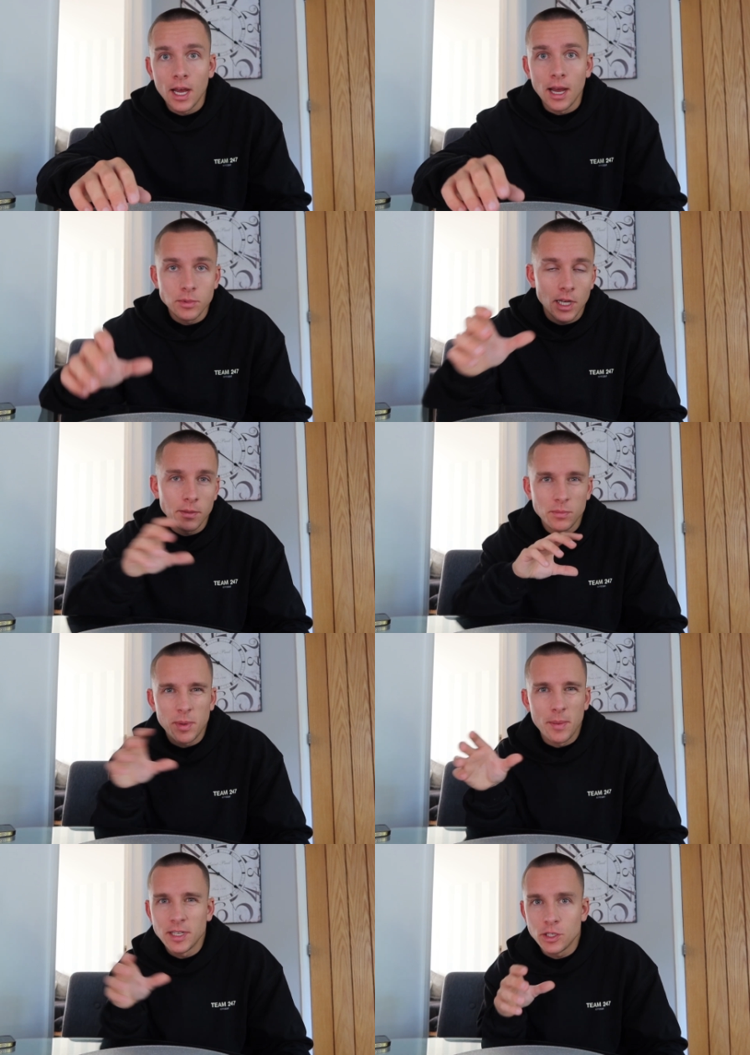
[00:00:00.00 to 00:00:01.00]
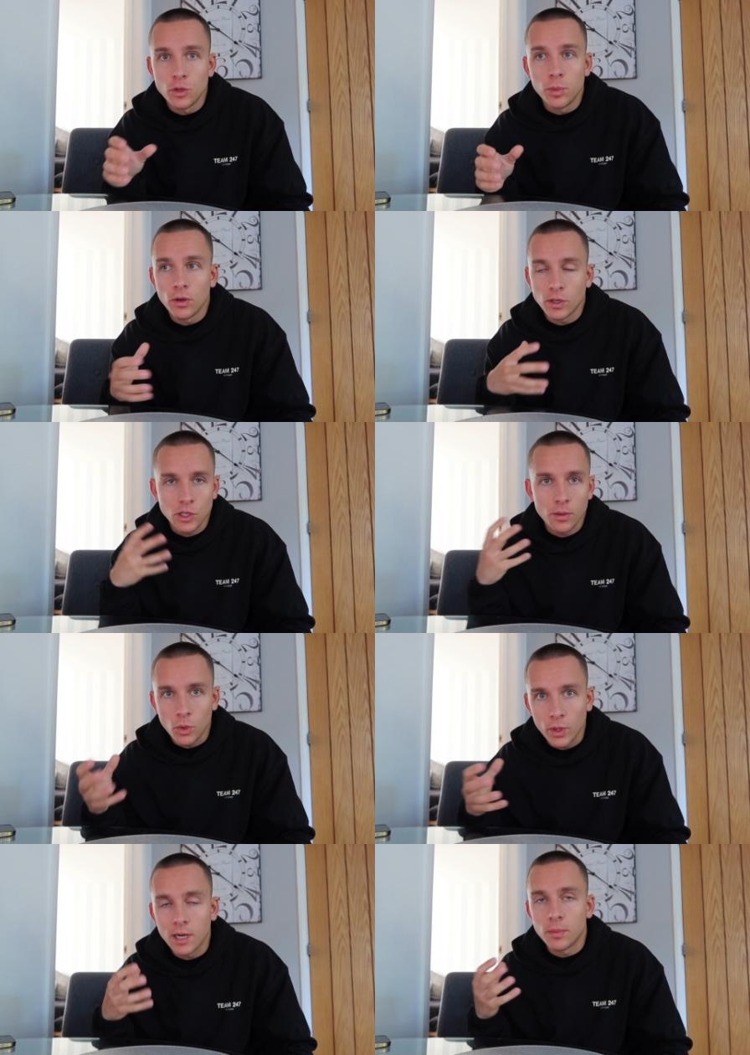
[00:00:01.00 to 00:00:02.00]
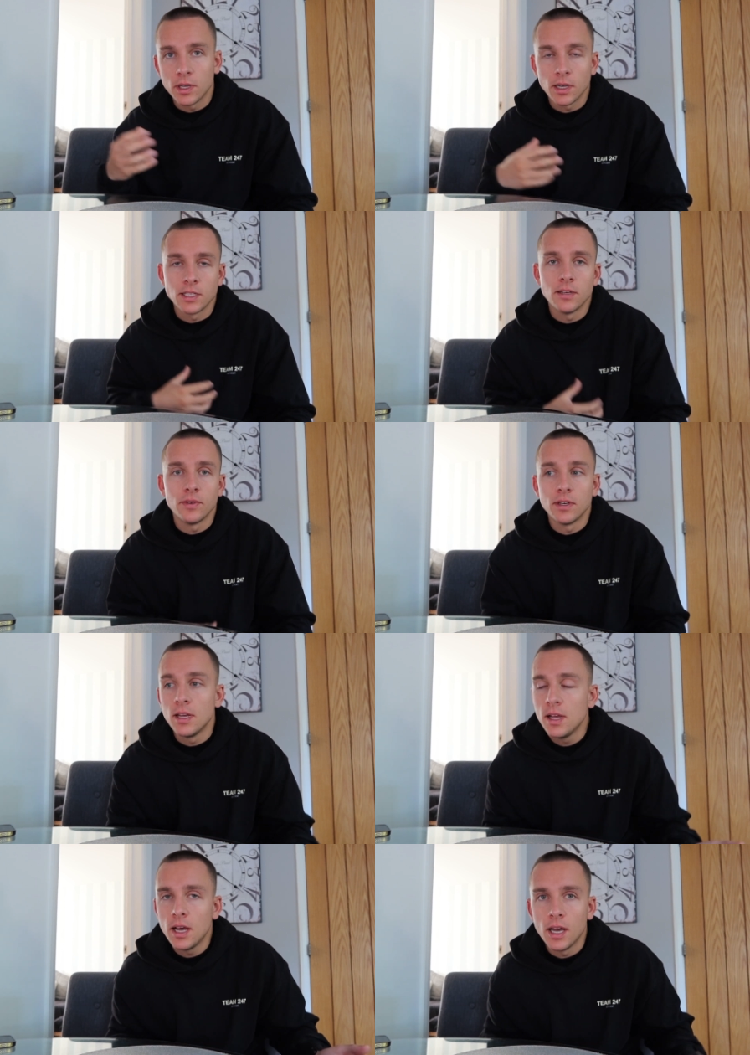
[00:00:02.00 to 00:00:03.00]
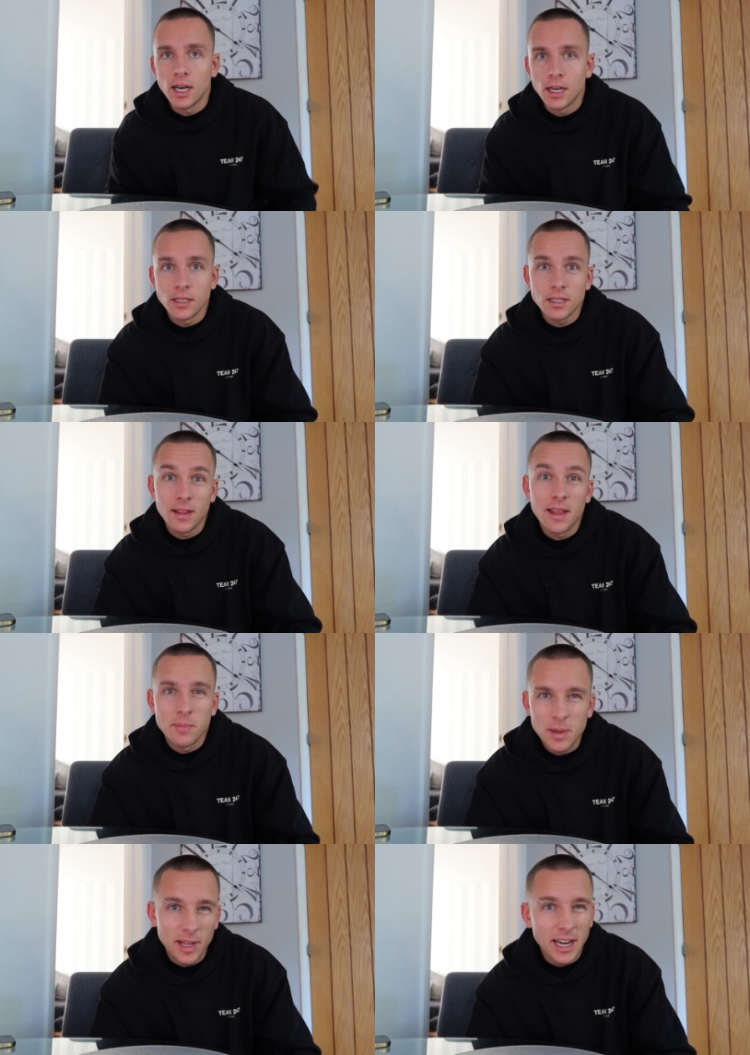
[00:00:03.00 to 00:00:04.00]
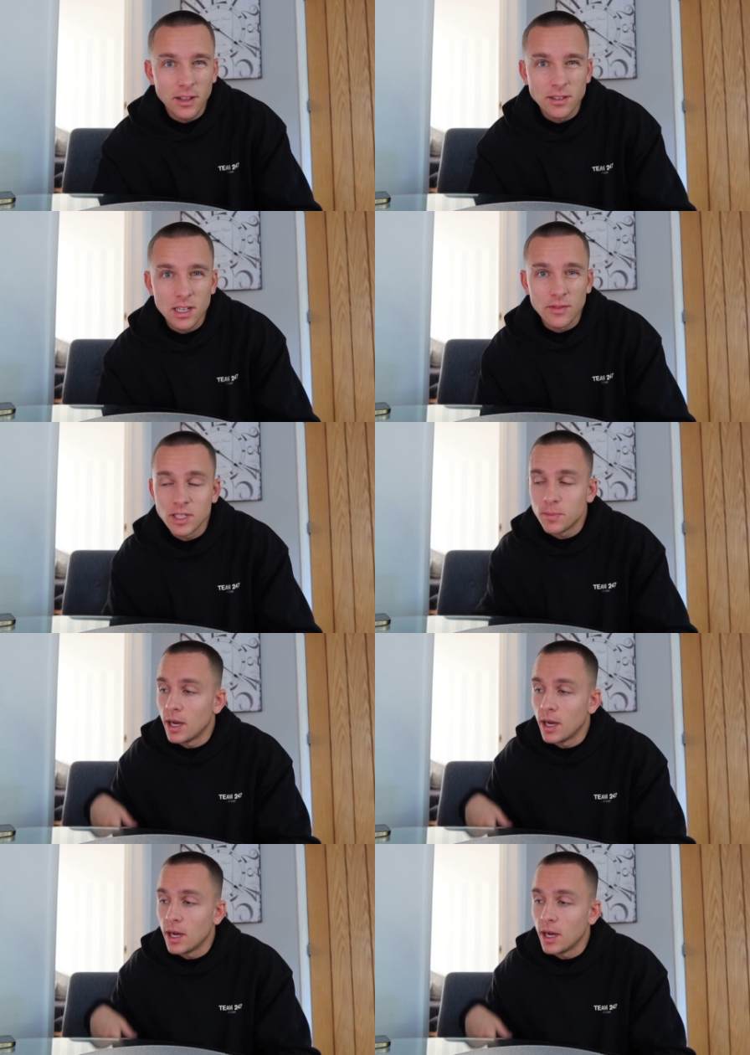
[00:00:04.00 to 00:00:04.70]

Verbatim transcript: Um, so like split them into two blocks, so I'm quick, I'm productive, and and uh, and people are getting a good service.